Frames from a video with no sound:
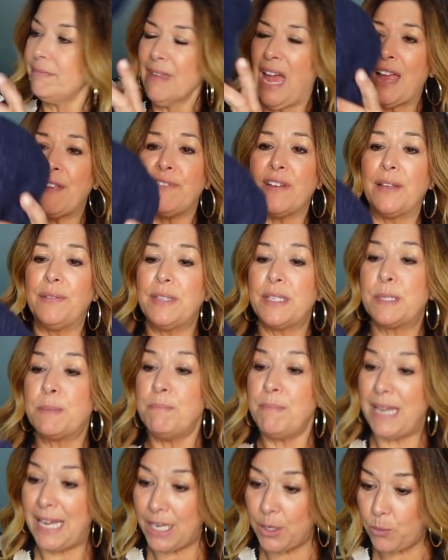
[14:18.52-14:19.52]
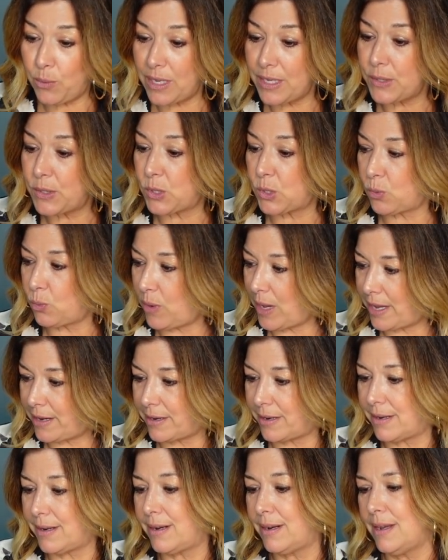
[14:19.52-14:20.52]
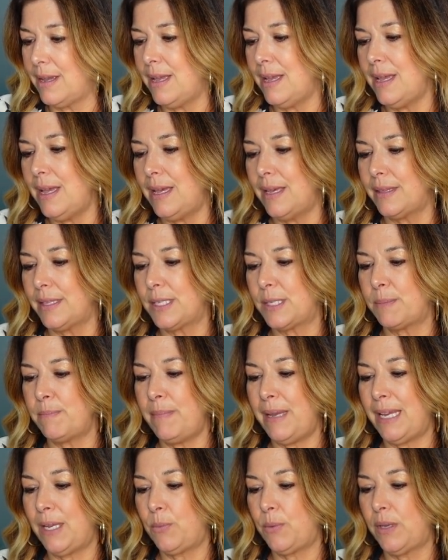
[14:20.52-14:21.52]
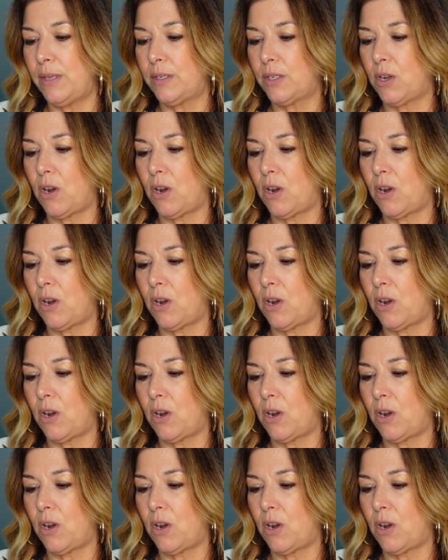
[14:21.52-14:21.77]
I found this Madewell sweater, this Madewell